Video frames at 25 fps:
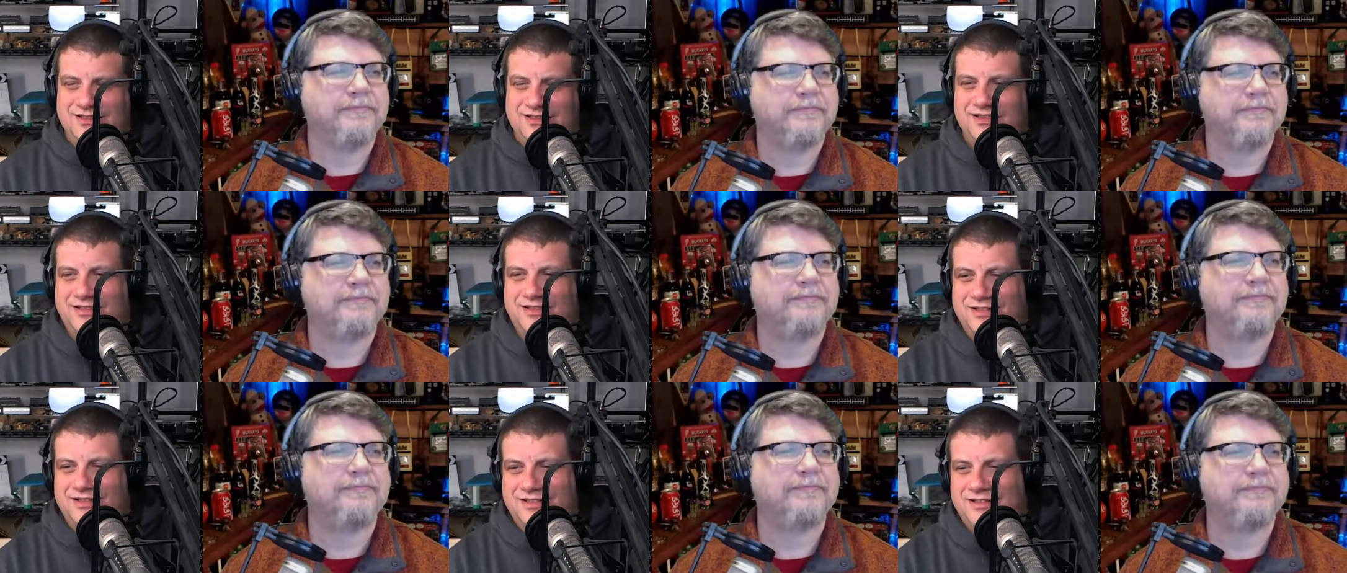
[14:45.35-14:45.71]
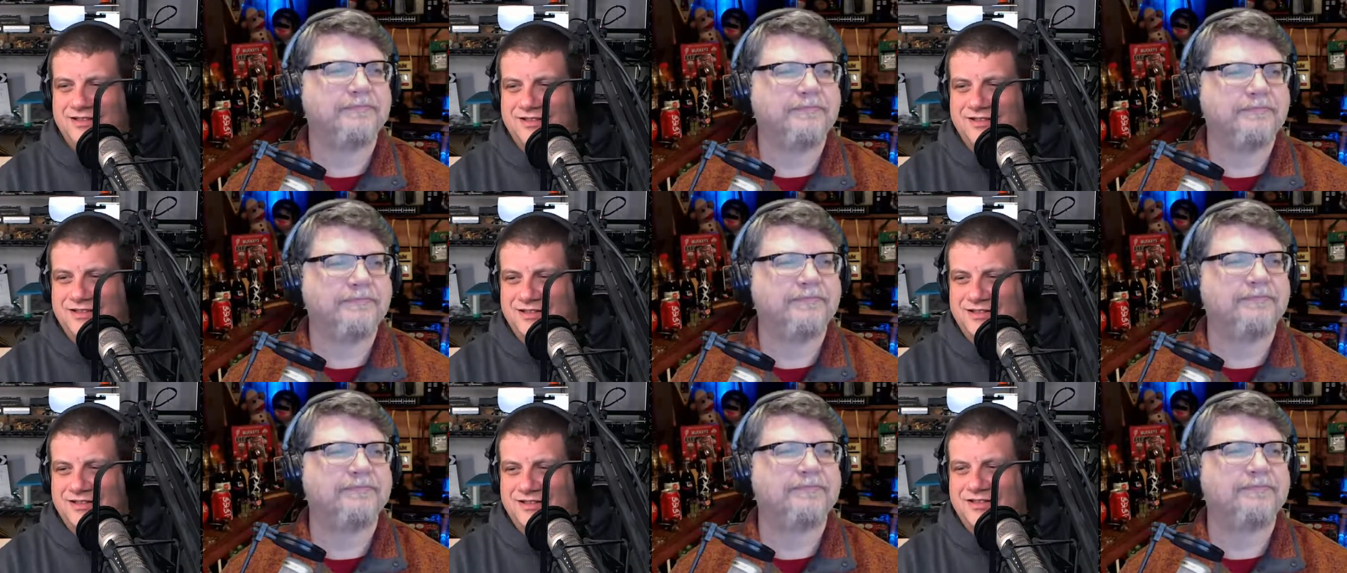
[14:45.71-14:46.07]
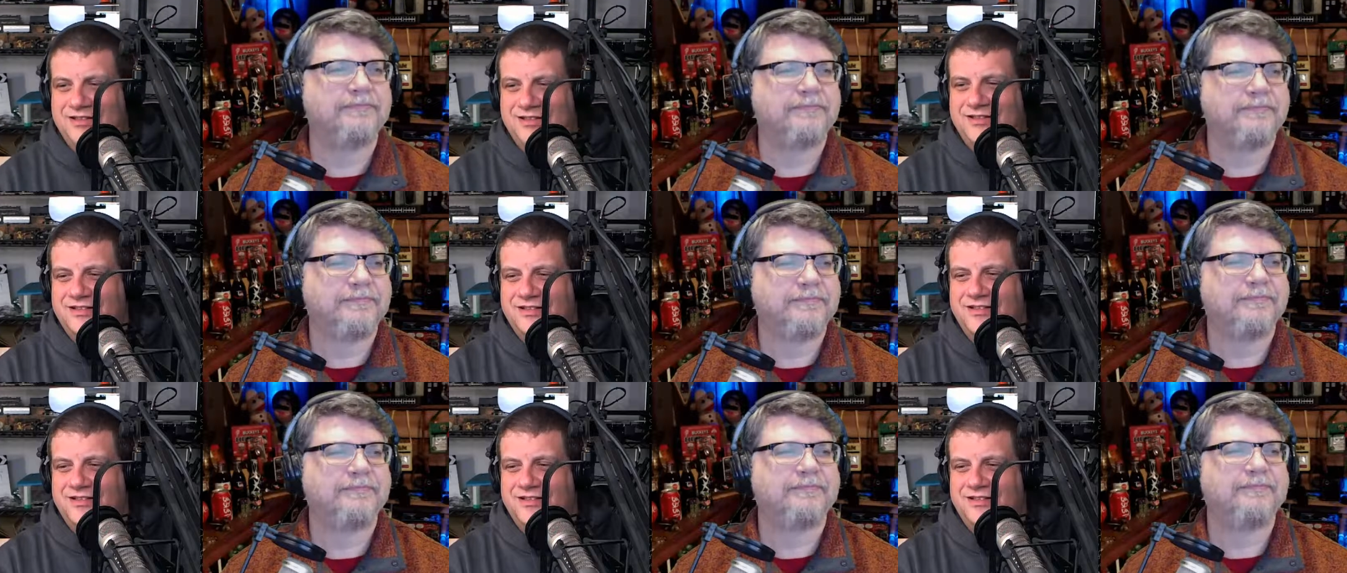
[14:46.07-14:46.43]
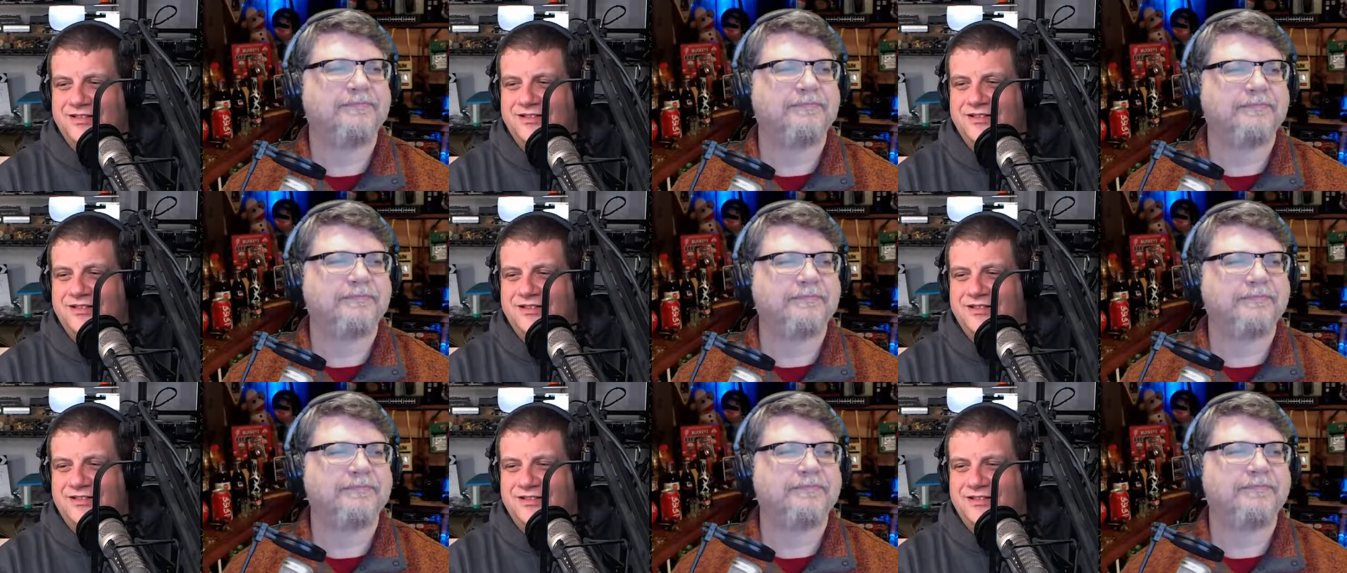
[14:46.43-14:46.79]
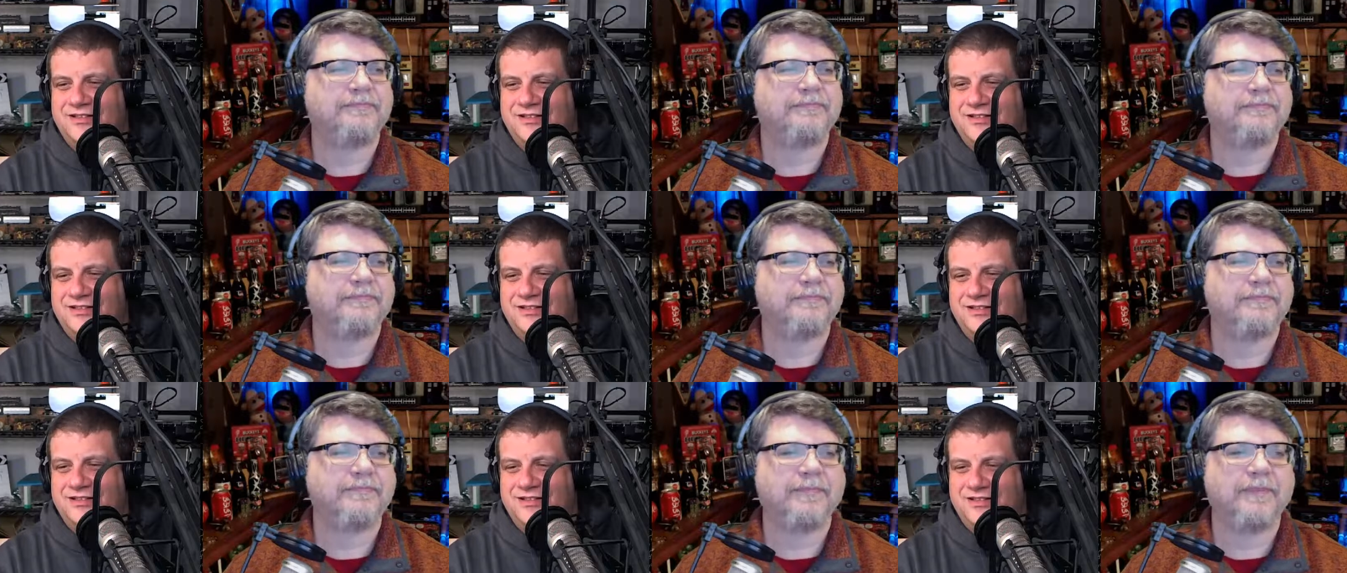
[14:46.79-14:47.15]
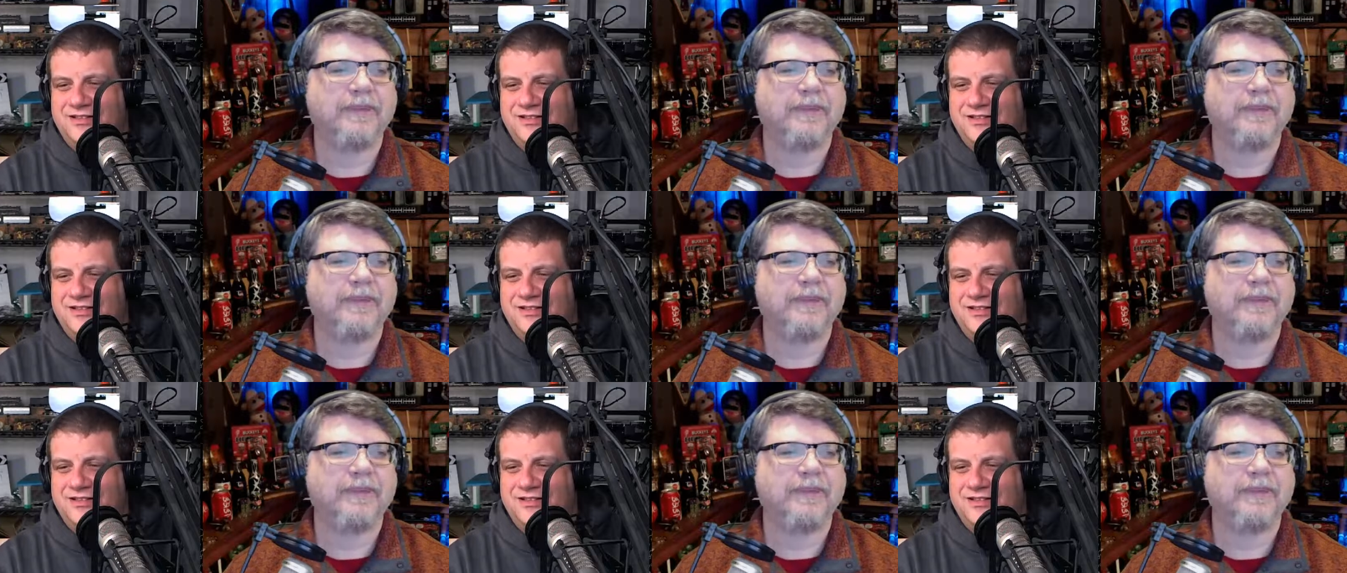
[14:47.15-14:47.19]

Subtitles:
(no one is talking)